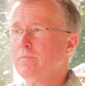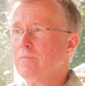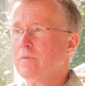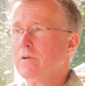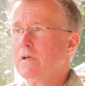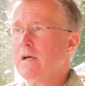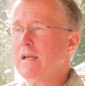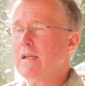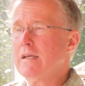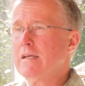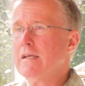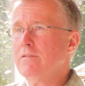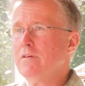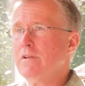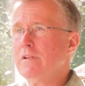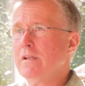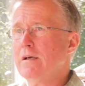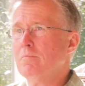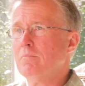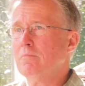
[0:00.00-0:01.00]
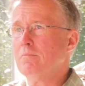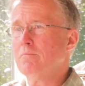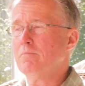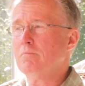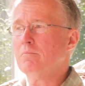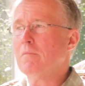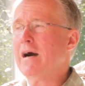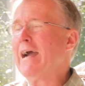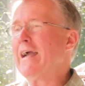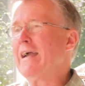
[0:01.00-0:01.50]
kind of giving them
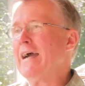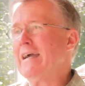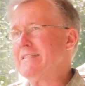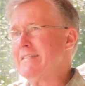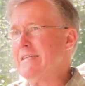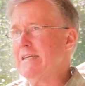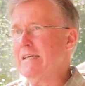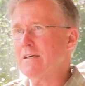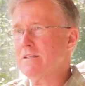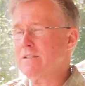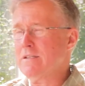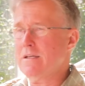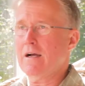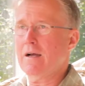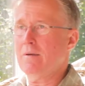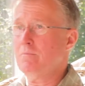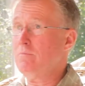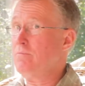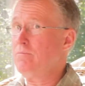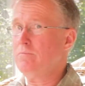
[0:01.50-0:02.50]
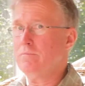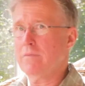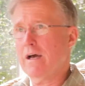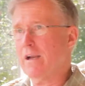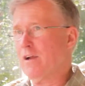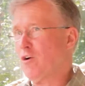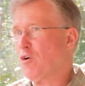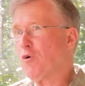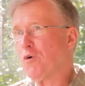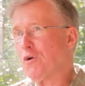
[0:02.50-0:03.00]
my ideas. And I'm
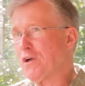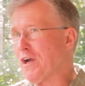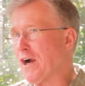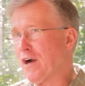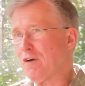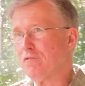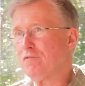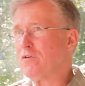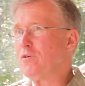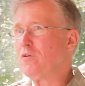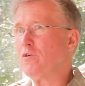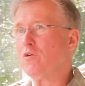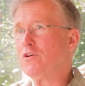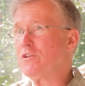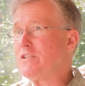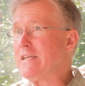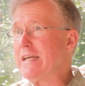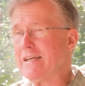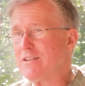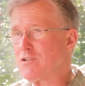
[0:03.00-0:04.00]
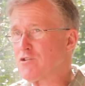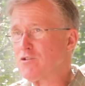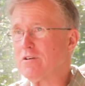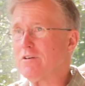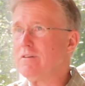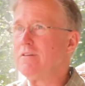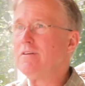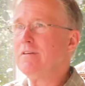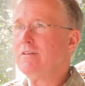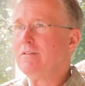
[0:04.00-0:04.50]
not a choreographer or a
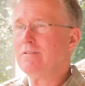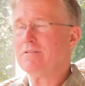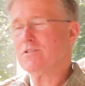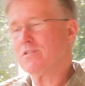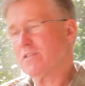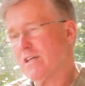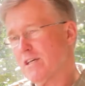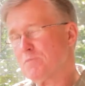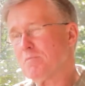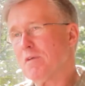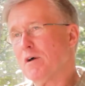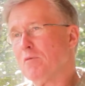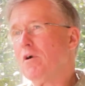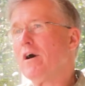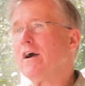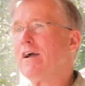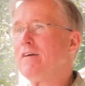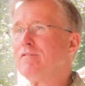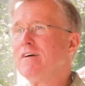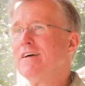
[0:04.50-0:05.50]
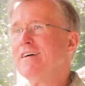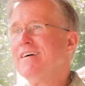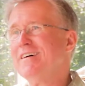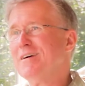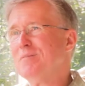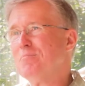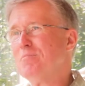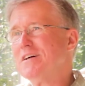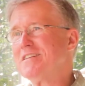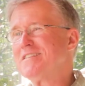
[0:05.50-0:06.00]
dancer, just ask my wife.
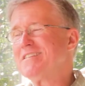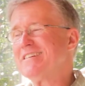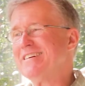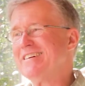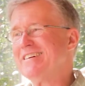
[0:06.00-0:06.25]
But